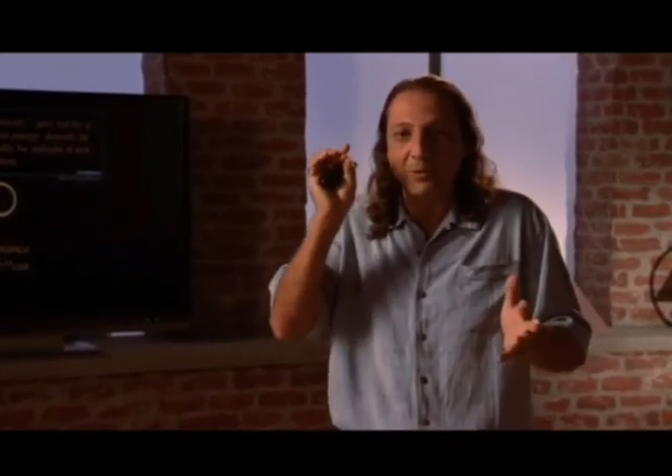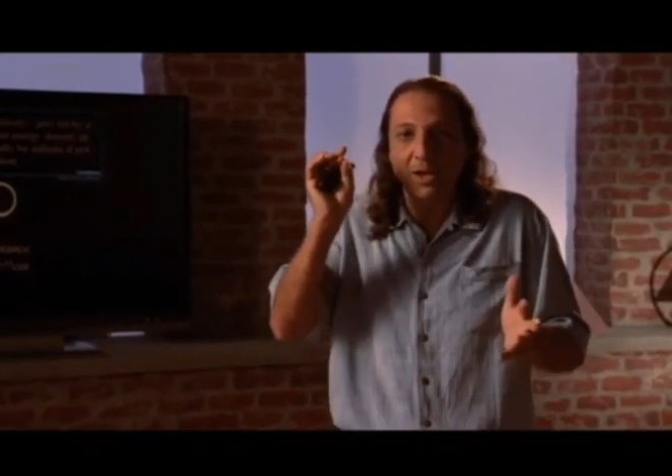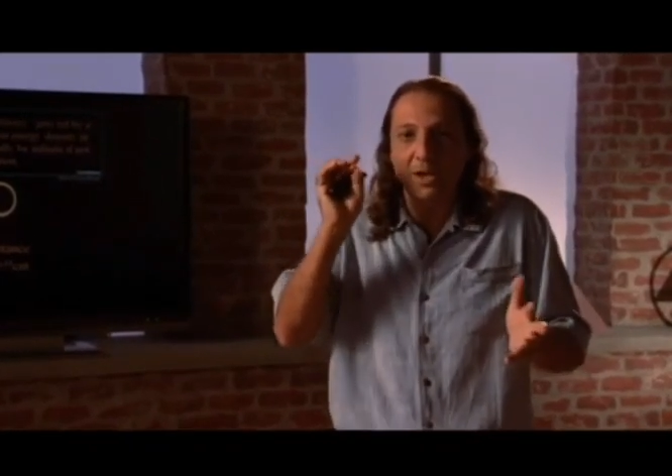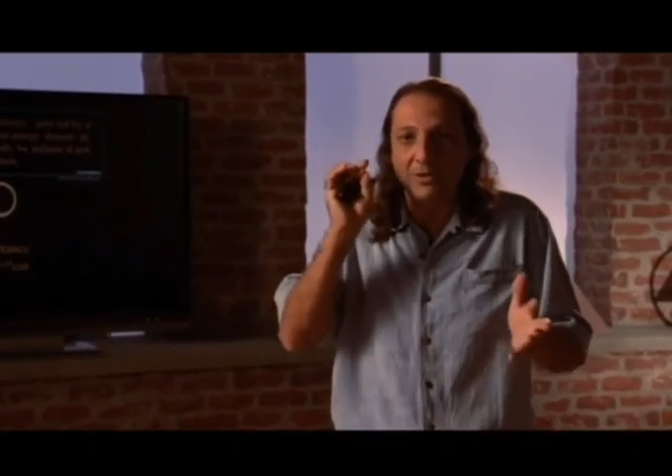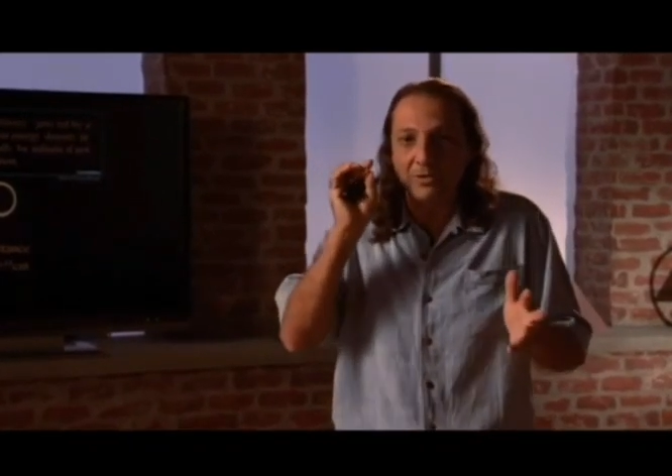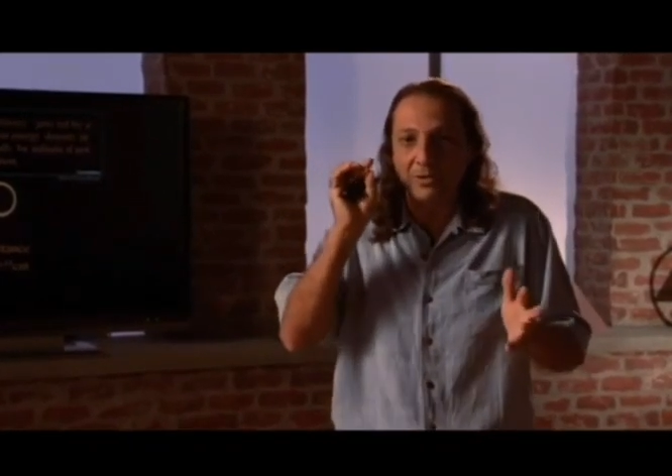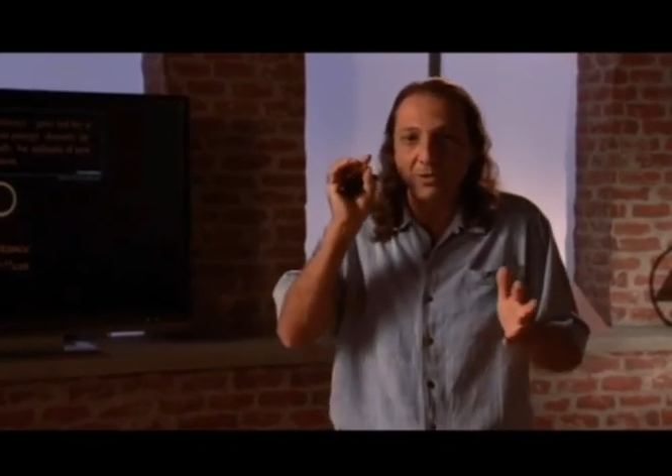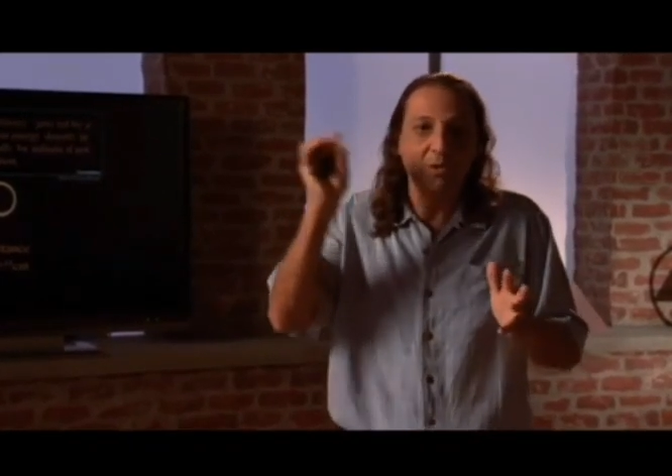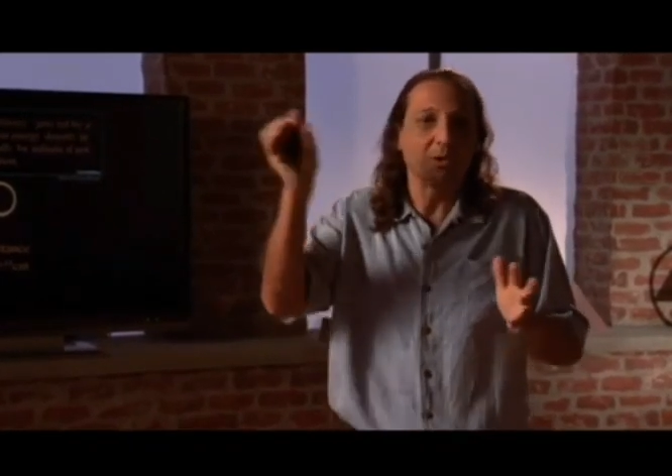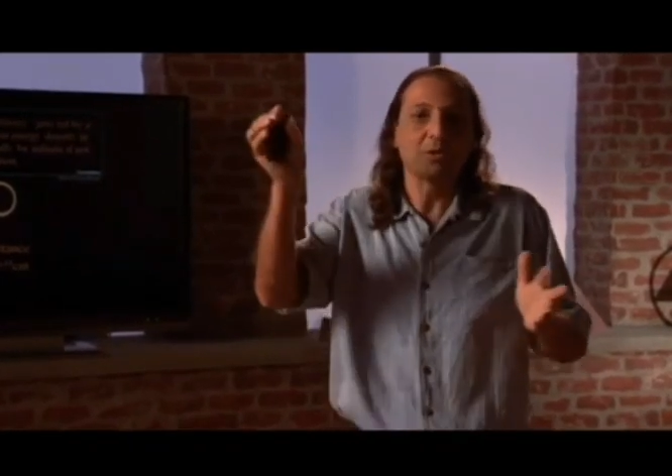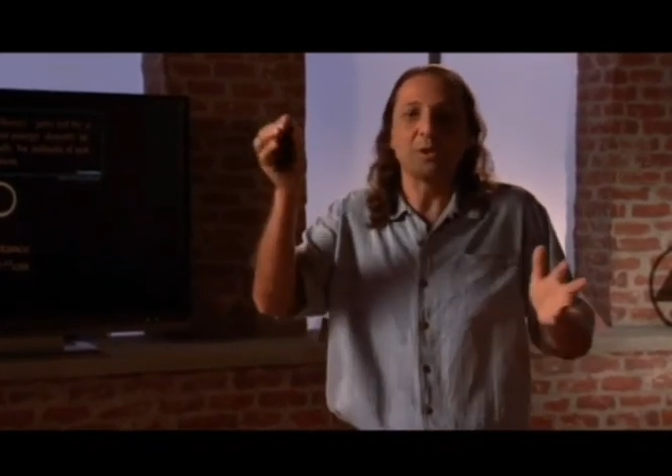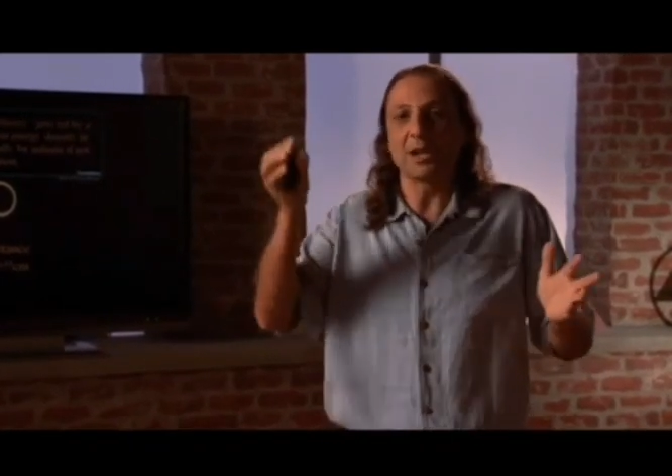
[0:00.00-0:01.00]

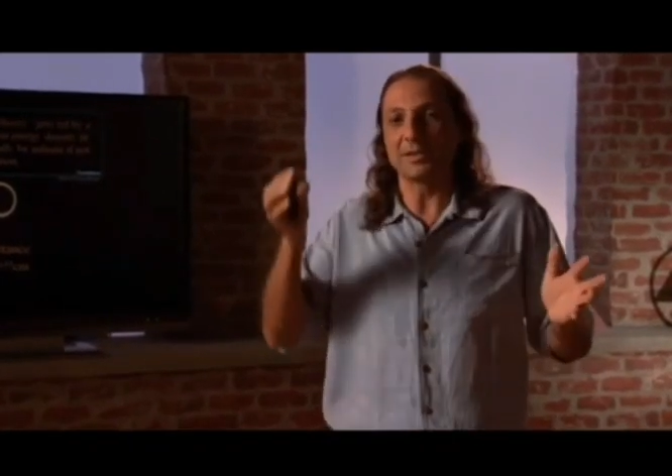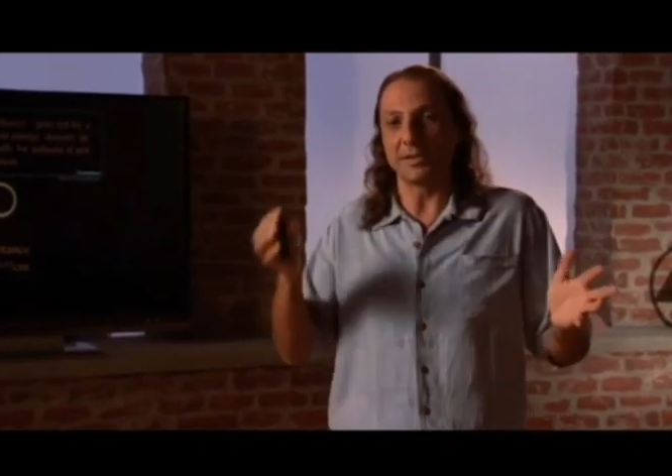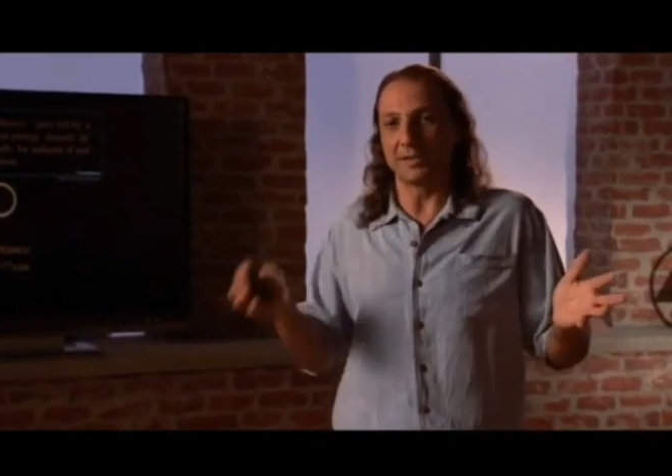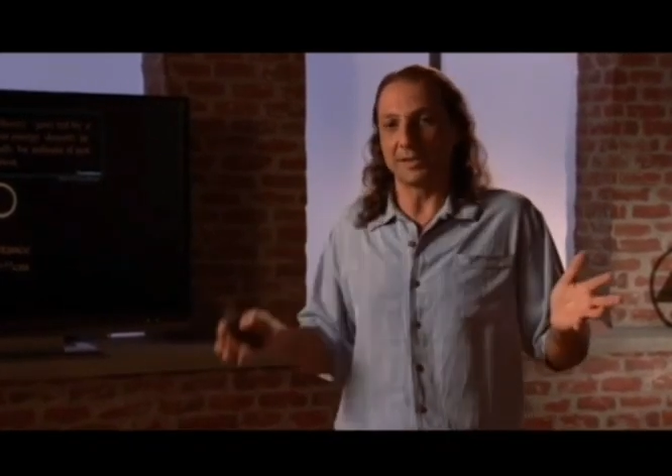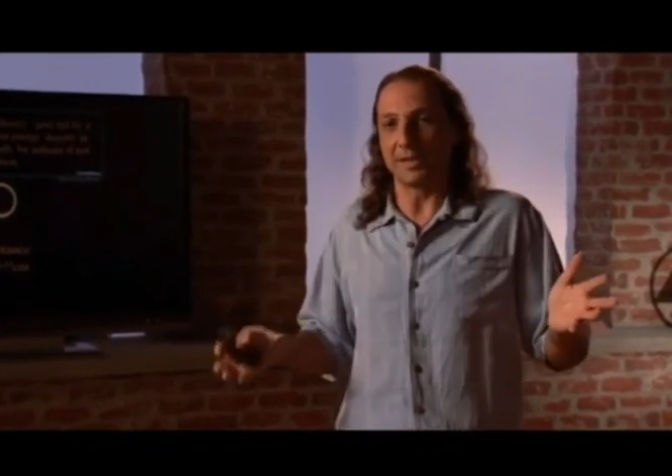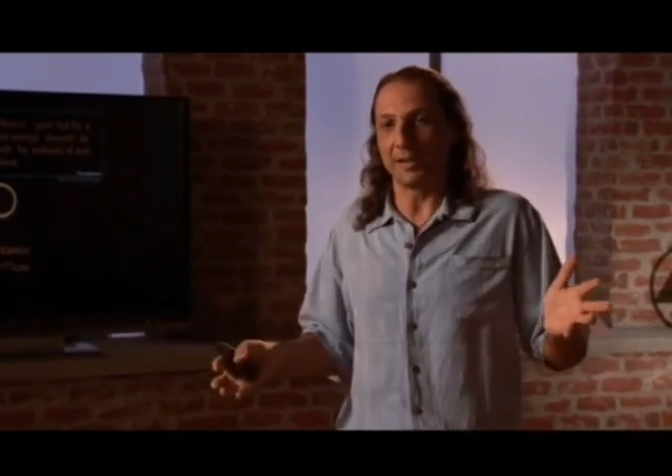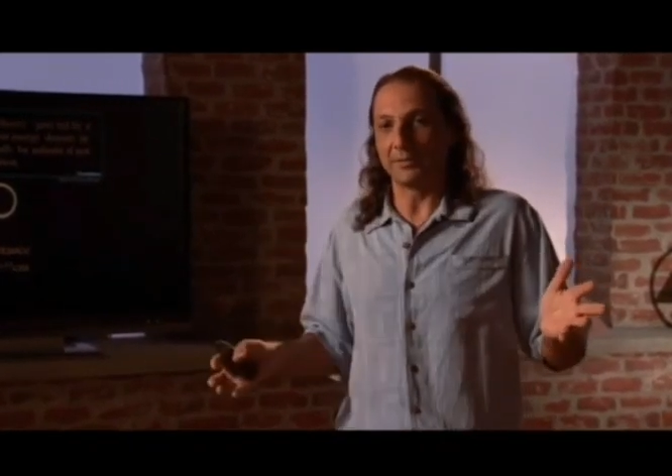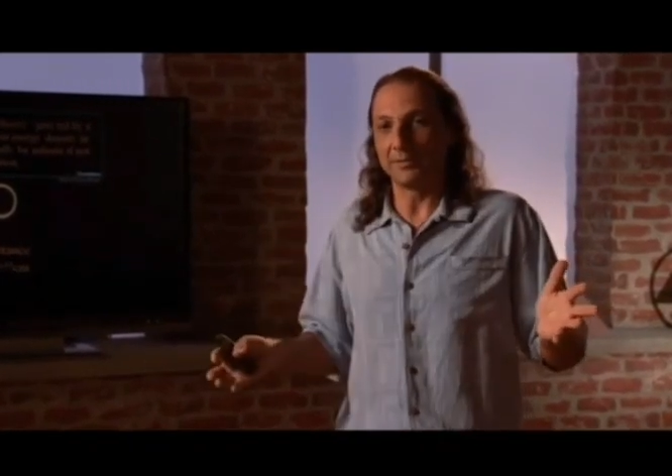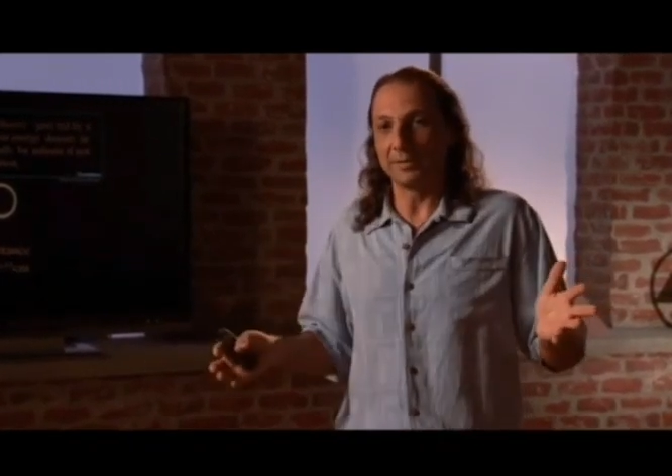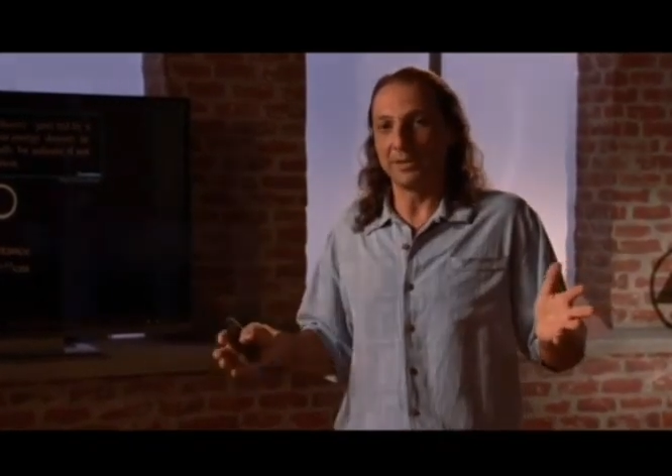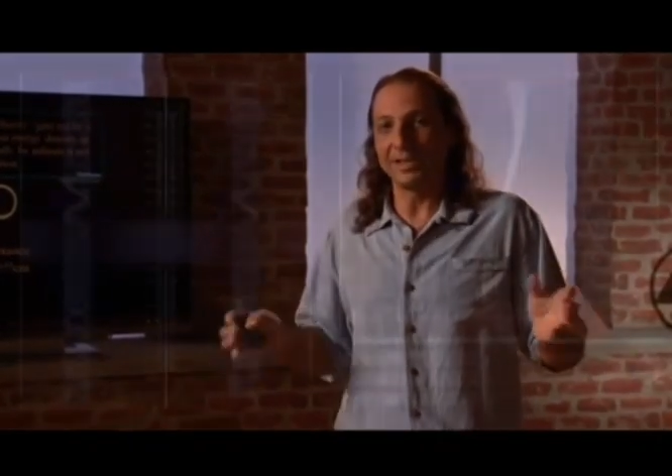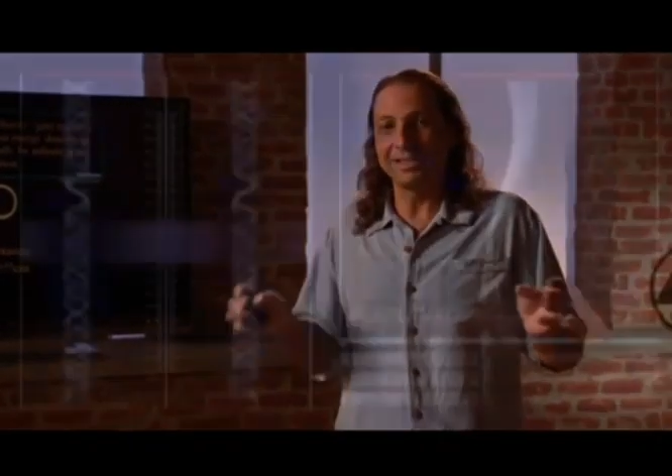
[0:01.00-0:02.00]
photon to go across
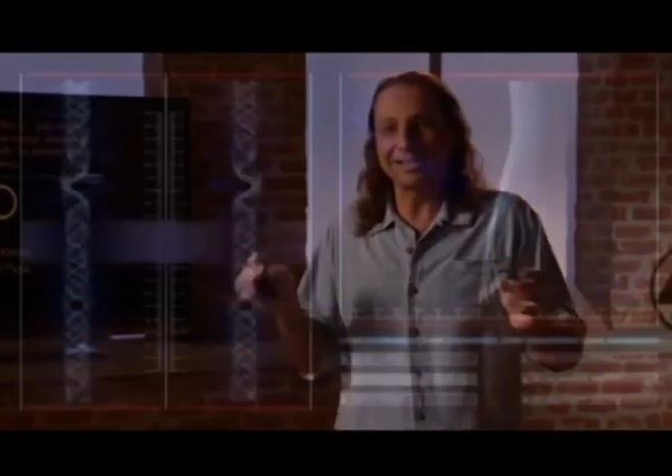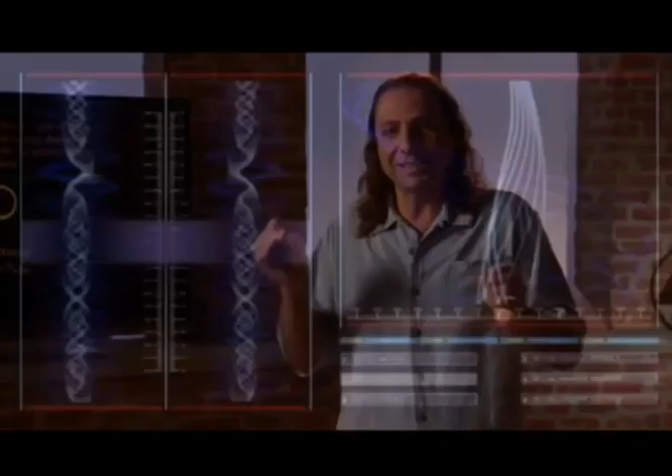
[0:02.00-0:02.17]
itself.